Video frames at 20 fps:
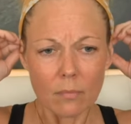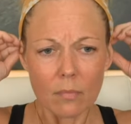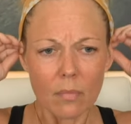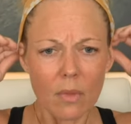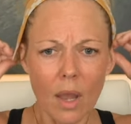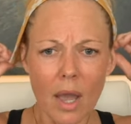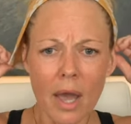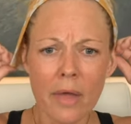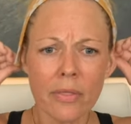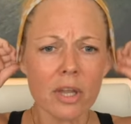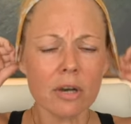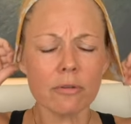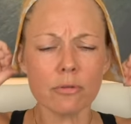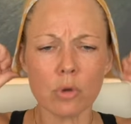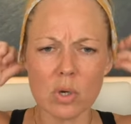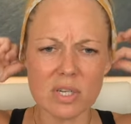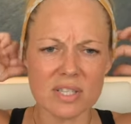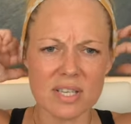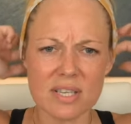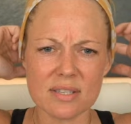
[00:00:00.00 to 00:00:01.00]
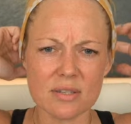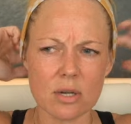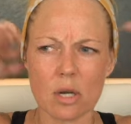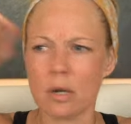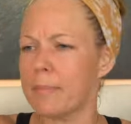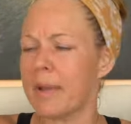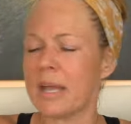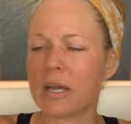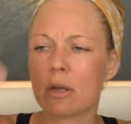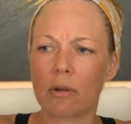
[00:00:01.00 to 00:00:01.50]
And then, of course, I started
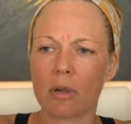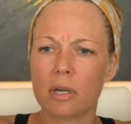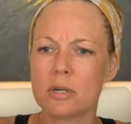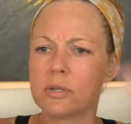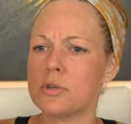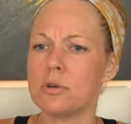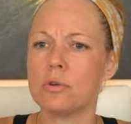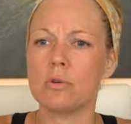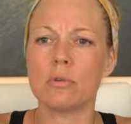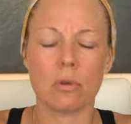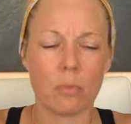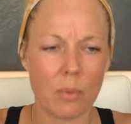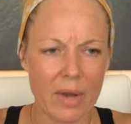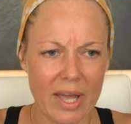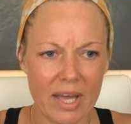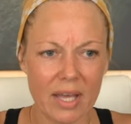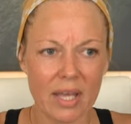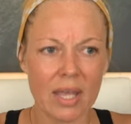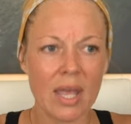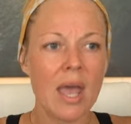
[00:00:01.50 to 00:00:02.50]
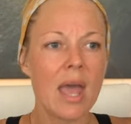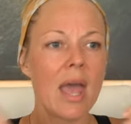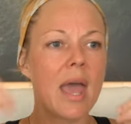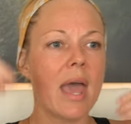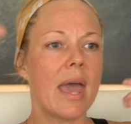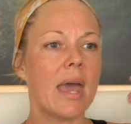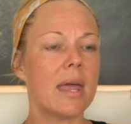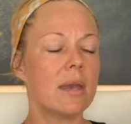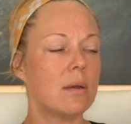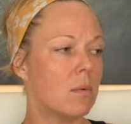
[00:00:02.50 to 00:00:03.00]
my career too quick
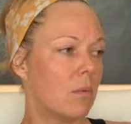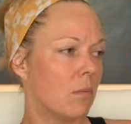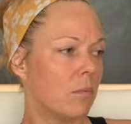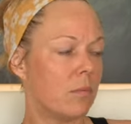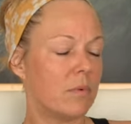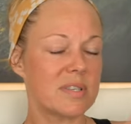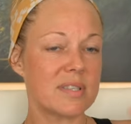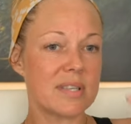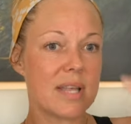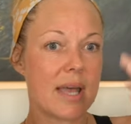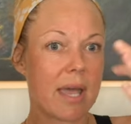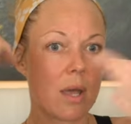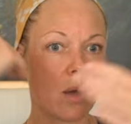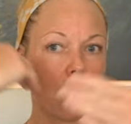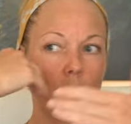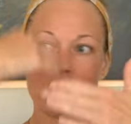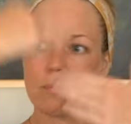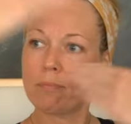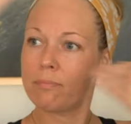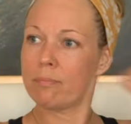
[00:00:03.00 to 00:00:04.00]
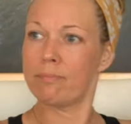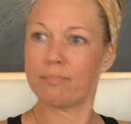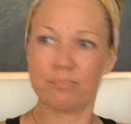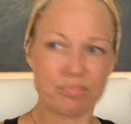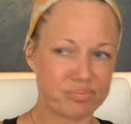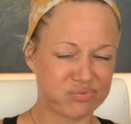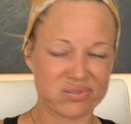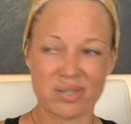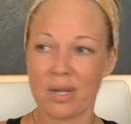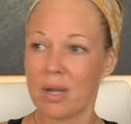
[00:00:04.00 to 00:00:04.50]
and was like,
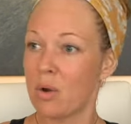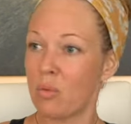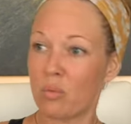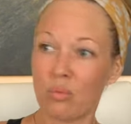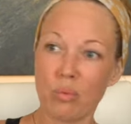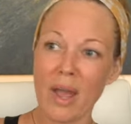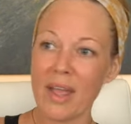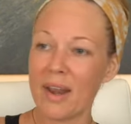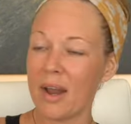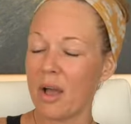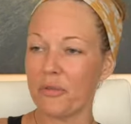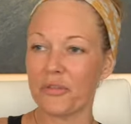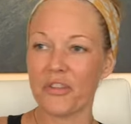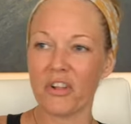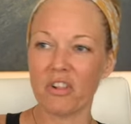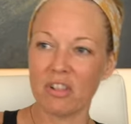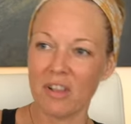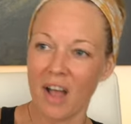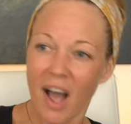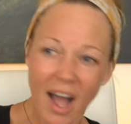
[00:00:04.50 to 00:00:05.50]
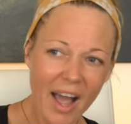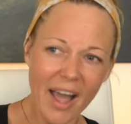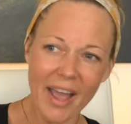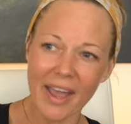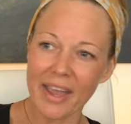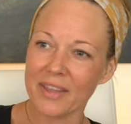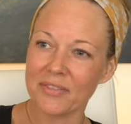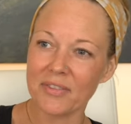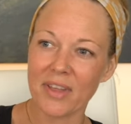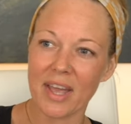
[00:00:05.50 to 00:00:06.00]
right out the
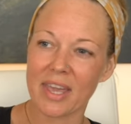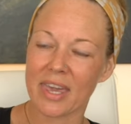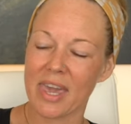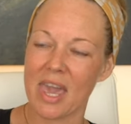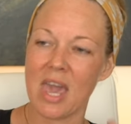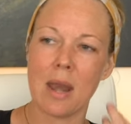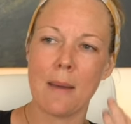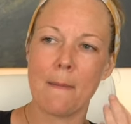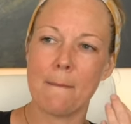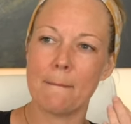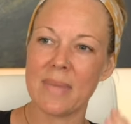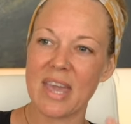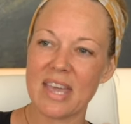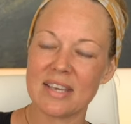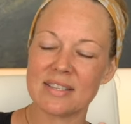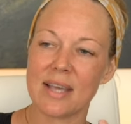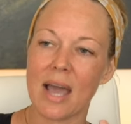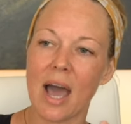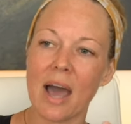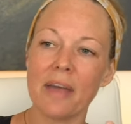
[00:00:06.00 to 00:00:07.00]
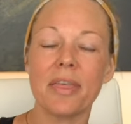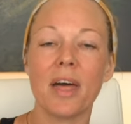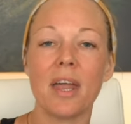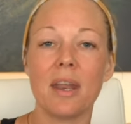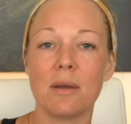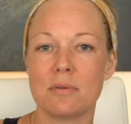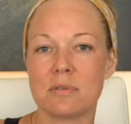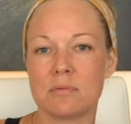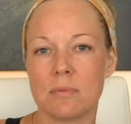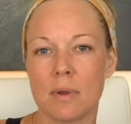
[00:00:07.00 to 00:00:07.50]
line, like an amazing, I thought I
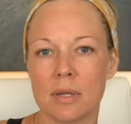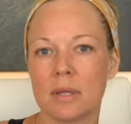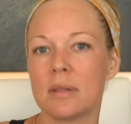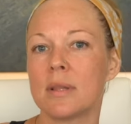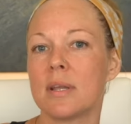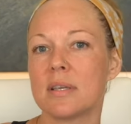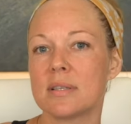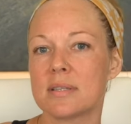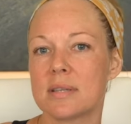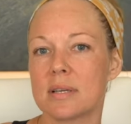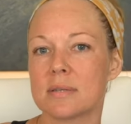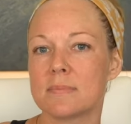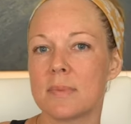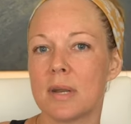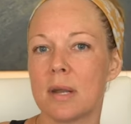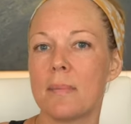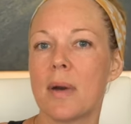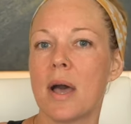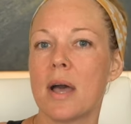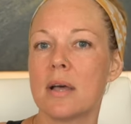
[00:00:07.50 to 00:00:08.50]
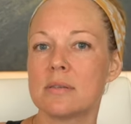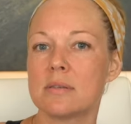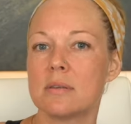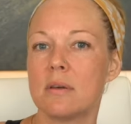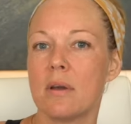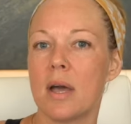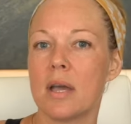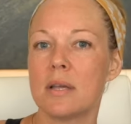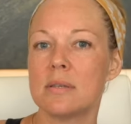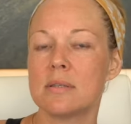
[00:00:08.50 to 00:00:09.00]
was running like 6-minute miles, you
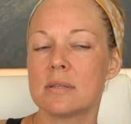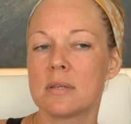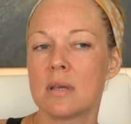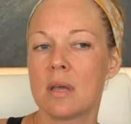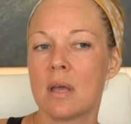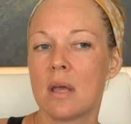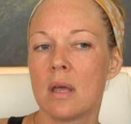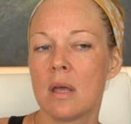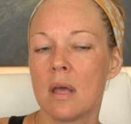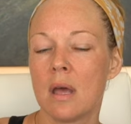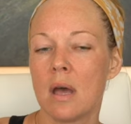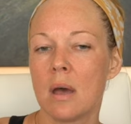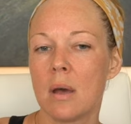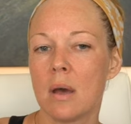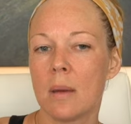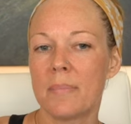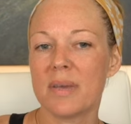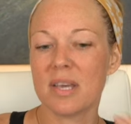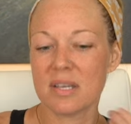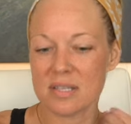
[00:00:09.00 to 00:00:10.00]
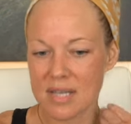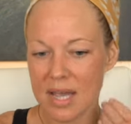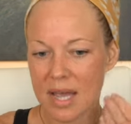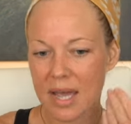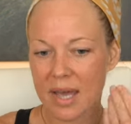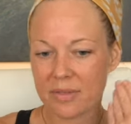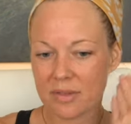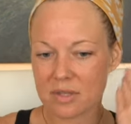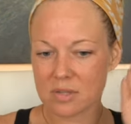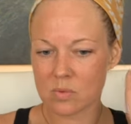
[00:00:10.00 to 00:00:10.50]
guys, because I
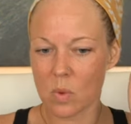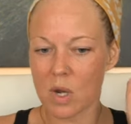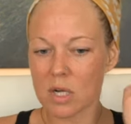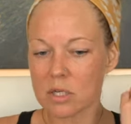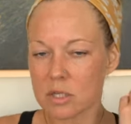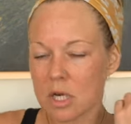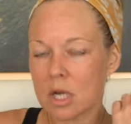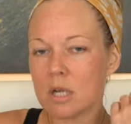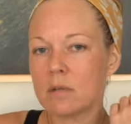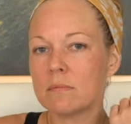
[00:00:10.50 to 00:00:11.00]
had this watch on.